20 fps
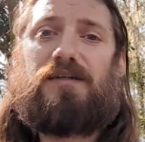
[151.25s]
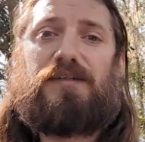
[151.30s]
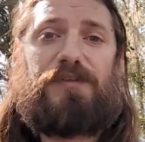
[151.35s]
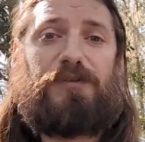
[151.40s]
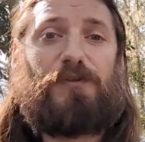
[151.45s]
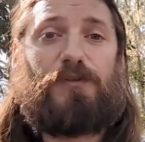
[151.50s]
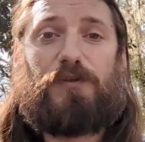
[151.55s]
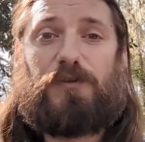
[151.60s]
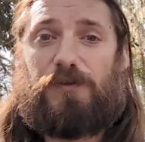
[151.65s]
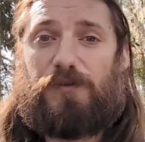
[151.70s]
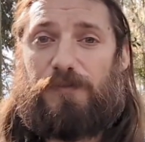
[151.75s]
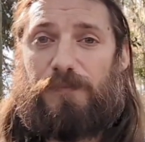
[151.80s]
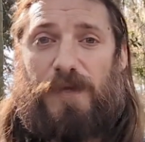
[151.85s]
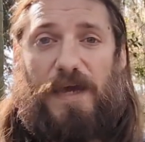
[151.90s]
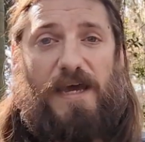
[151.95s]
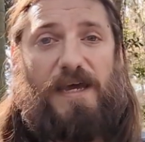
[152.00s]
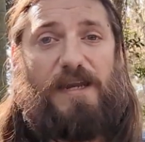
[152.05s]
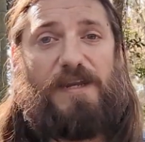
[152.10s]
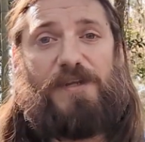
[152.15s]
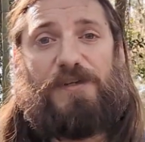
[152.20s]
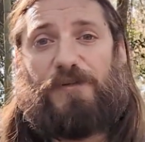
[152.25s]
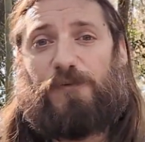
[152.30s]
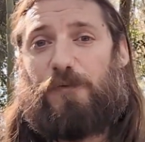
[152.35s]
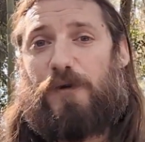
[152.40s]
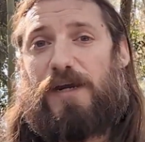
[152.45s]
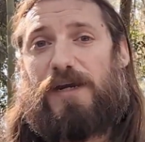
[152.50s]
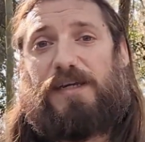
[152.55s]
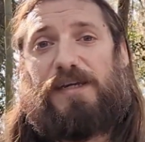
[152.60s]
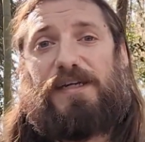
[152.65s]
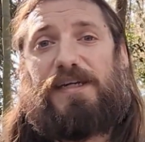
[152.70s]
your pet is
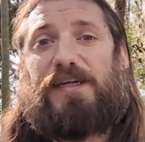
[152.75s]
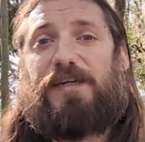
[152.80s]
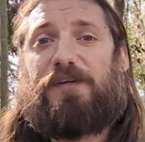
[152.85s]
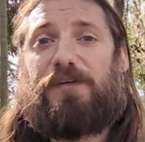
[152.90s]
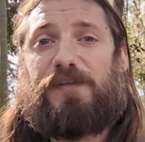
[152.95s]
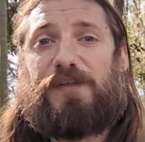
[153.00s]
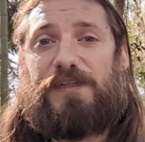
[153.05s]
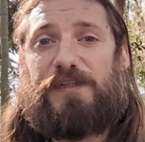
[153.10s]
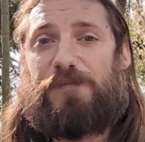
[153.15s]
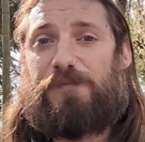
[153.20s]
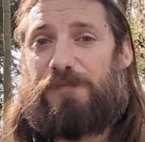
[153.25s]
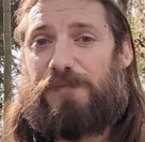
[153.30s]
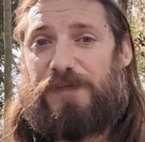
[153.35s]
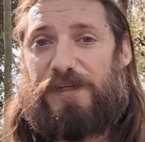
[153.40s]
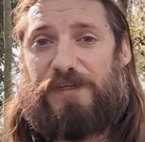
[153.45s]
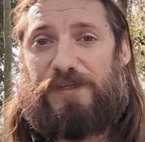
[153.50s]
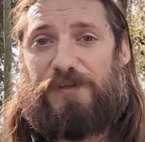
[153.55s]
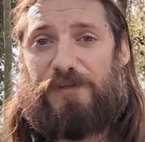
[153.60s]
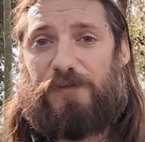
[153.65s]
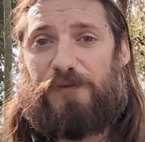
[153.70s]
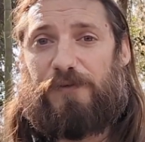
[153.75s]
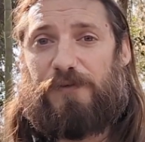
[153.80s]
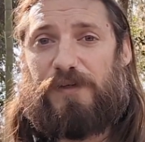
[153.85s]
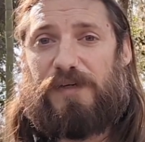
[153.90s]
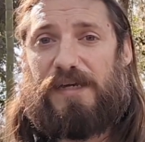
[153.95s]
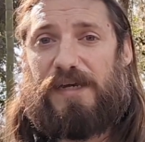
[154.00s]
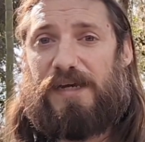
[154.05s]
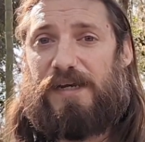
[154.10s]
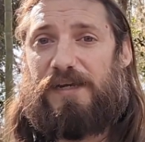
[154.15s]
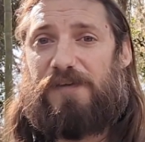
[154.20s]
waiting eagerly to meet you,
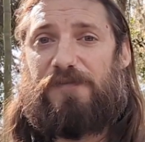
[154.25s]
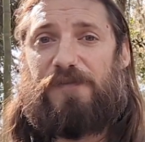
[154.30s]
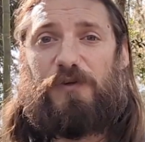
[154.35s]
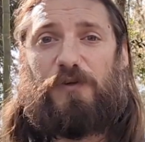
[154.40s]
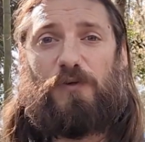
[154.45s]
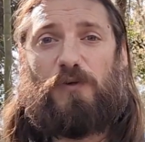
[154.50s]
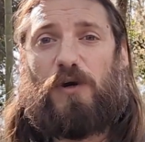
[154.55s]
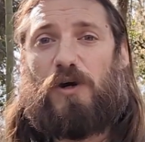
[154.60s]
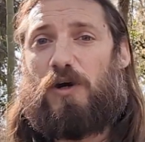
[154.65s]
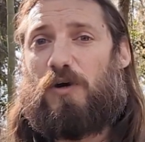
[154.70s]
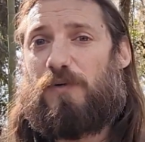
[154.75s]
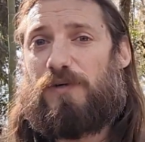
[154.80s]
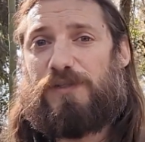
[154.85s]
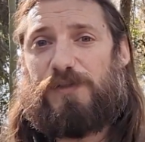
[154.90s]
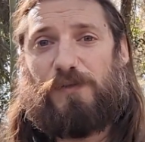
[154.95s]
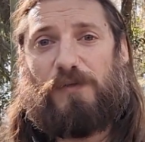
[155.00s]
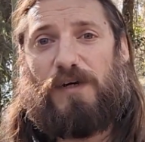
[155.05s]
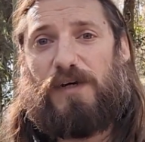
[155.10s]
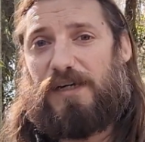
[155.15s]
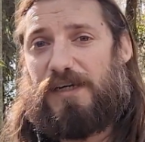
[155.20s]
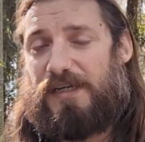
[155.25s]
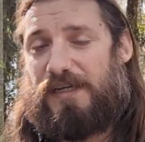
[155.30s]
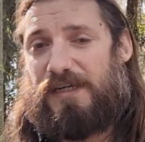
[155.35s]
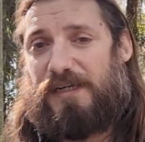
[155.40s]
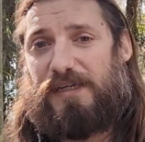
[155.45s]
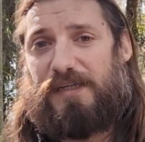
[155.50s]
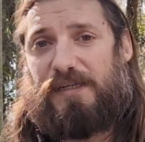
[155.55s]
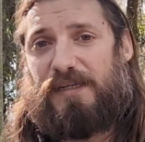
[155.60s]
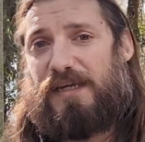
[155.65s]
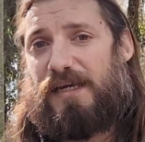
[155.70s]
and if you always walk
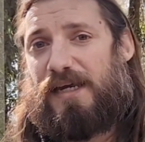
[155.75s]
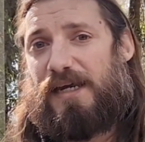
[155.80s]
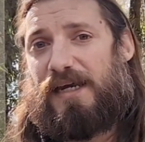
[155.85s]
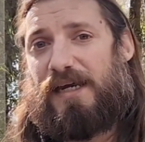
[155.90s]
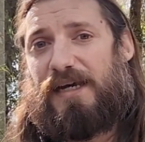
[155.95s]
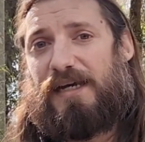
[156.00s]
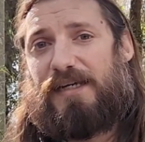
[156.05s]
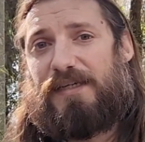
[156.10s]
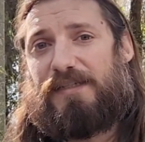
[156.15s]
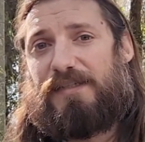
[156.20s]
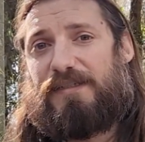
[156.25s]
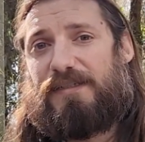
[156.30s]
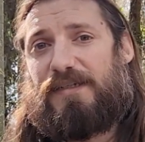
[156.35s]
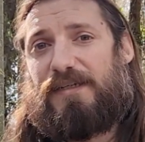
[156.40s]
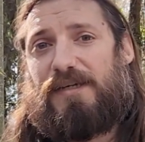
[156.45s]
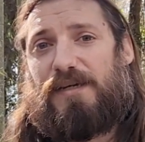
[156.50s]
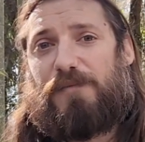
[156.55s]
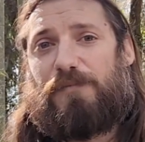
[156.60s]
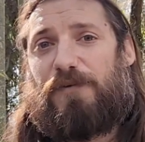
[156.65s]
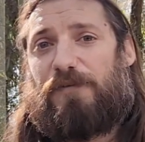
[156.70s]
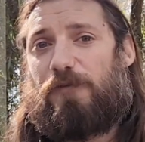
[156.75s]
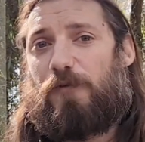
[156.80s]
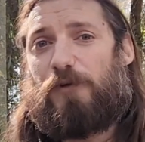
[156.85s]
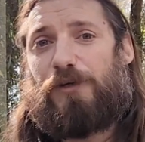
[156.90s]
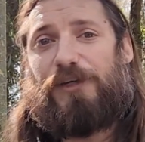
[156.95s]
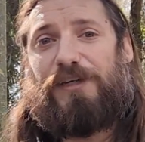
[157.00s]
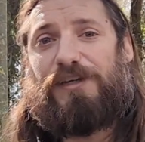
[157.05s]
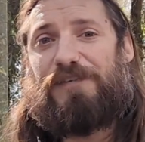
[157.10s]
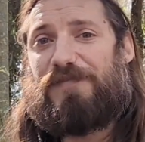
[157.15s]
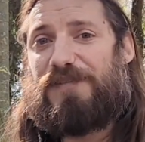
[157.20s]
in and before
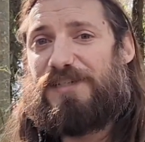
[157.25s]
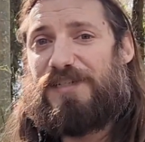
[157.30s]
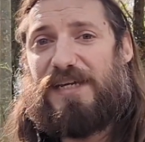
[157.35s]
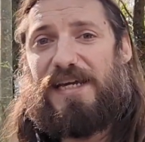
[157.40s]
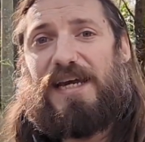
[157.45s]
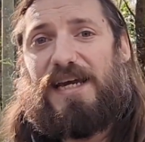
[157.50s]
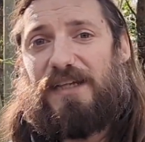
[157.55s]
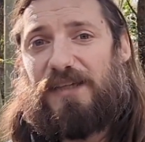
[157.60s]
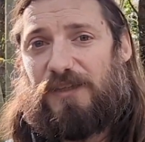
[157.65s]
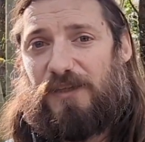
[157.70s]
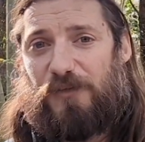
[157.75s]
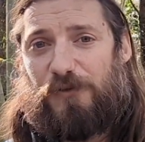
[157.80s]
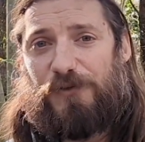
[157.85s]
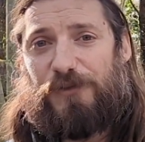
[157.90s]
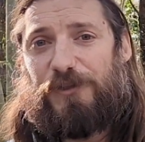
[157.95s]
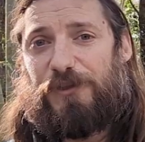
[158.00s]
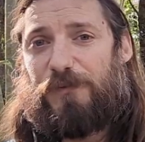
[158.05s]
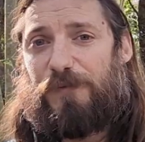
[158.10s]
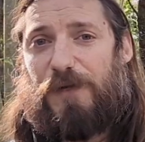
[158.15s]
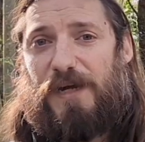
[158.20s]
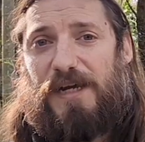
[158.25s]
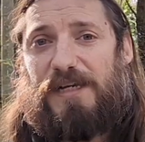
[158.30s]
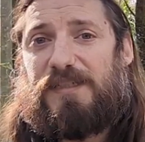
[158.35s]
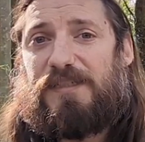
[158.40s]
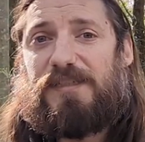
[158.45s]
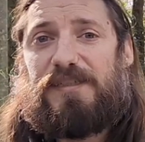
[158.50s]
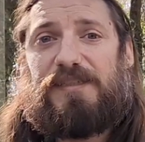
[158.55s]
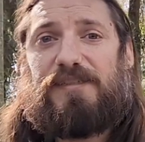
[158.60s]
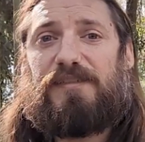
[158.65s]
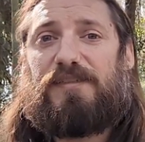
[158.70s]
you even say hello to your
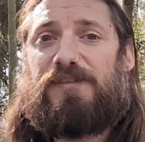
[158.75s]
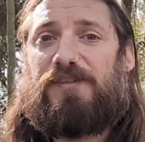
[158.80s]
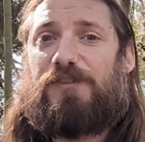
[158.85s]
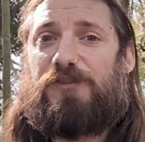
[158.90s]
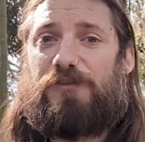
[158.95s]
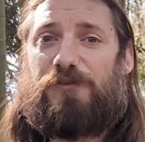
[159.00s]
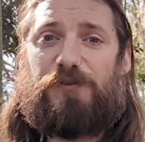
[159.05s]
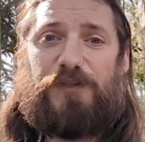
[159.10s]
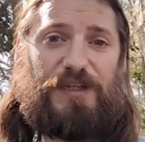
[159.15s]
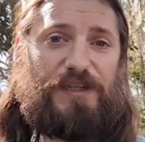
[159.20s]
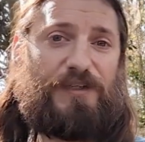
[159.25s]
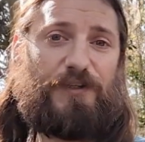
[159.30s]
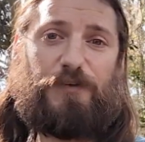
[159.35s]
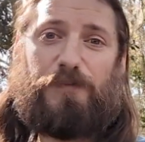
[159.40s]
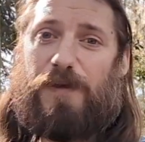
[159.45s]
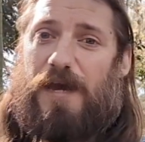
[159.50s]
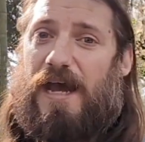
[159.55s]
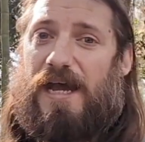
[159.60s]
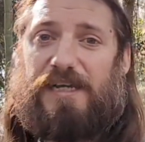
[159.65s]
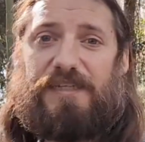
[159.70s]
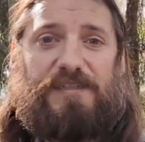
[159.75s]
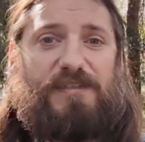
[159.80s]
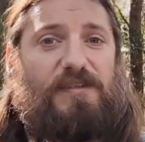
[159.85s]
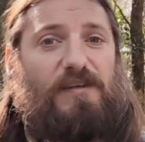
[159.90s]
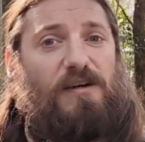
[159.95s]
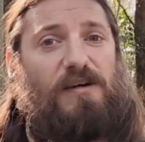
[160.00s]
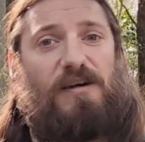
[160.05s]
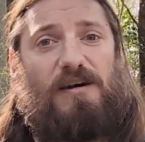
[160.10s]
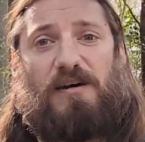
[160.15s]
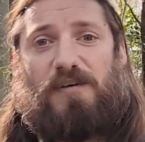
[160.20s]
pets, you get your bags
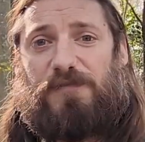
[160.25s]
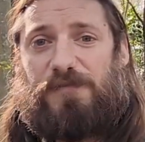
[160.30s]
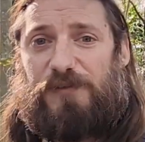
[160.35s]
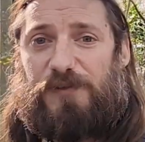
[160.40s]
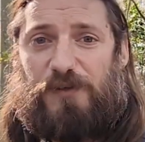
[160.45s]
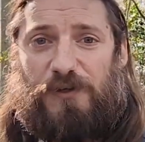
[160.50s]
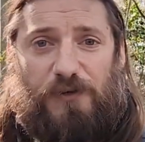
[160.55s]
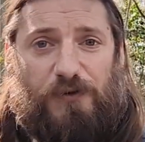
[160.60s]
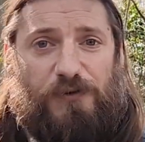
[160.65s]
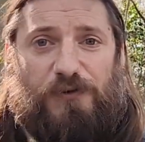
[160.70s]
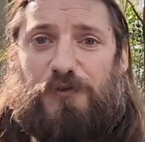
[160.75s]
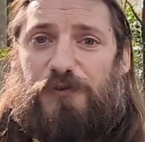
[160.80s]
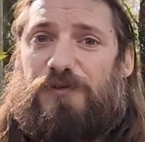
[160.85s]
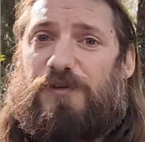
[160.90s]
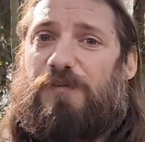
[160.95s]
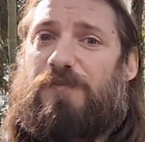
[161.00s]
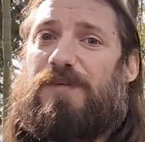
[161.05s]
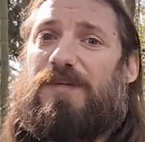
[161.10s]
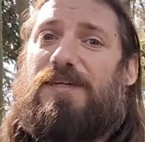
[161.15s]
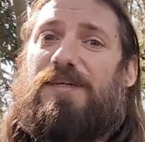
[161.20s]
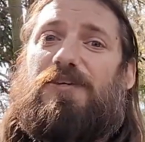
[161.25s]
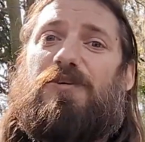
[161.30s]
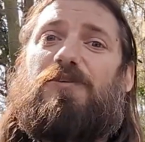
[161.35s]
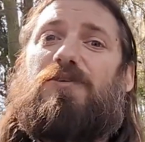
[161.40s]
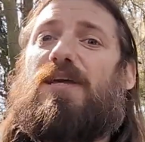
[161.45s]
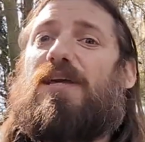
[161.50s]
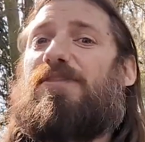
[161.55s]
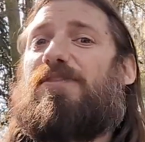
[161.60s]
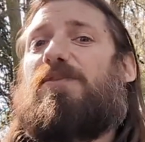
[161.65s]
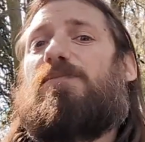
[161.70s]
off, you go do something,
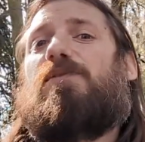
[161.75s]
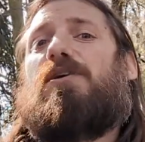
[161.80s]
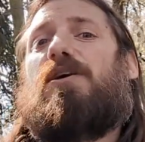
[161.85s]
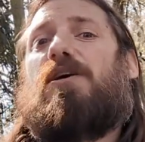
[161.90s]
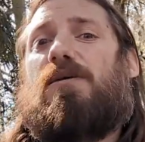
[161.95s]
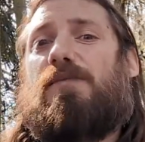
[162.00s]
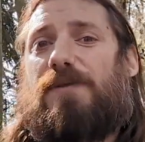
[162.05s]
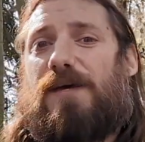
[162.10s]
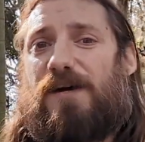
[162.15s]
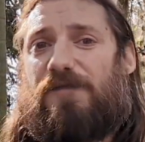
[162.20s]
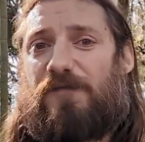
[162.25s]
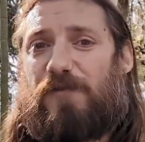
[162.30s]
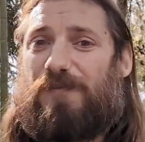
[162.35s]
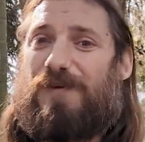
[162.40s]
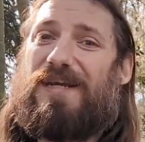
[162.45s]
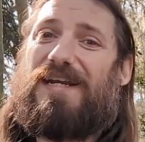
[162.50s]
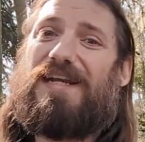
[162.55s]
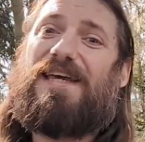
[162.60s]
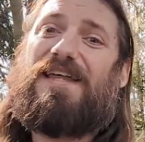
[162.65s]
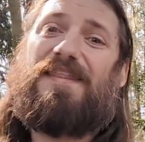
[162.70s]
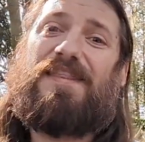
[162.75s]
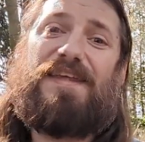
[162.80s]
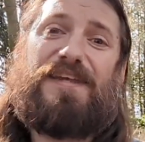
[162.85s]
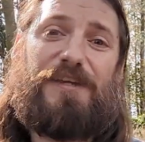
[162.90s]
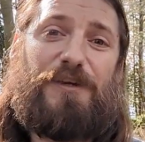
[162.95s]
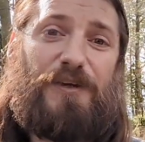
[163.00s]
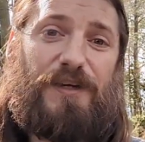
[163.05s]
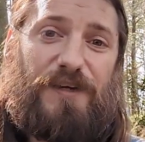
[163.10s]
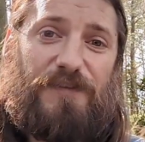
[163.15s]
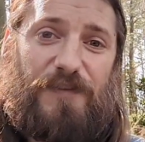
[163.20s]
you let them calm down for a minute, and then
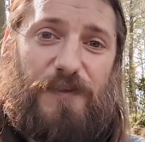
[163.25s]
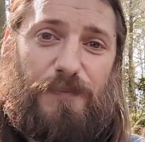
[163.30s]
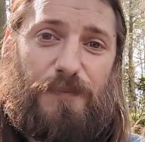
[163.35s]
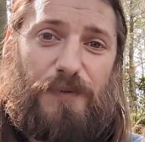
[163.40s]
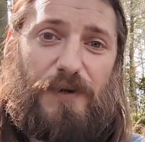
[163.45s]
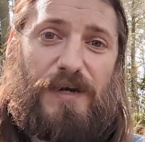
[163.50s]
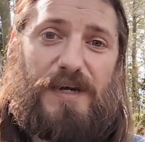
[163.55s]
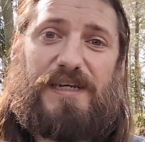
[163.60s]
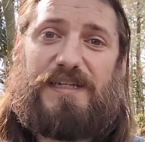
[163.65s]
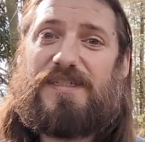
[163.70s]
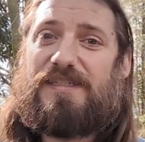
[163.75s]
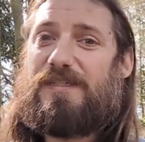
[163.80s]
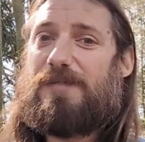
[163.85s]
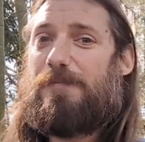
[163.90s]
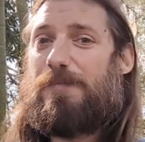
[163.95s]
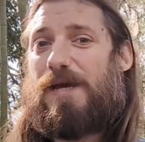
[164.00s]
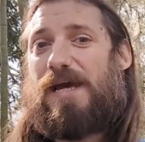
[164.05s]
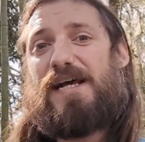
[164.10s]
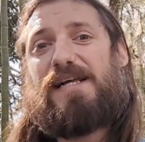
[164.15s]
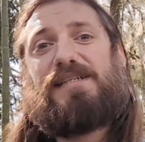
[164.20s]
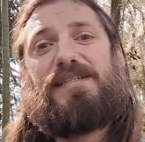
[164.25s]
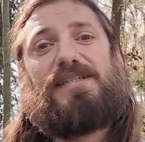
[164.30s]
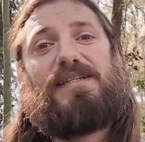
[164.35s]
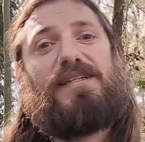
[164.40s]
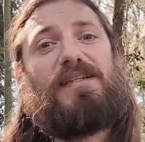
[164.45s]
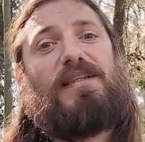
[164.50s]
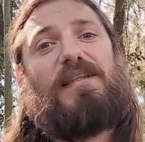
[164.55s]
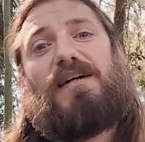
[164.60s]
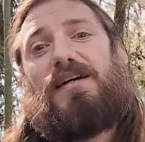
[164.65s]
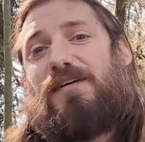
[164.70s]
you give them praise and pets
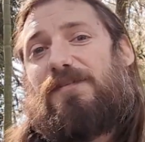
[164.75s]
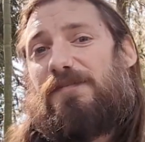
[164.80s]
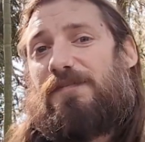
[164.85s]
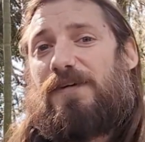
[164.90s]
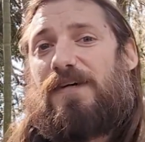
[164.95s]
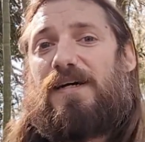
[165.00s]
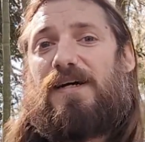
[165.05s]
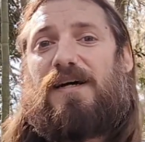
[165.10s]
and love,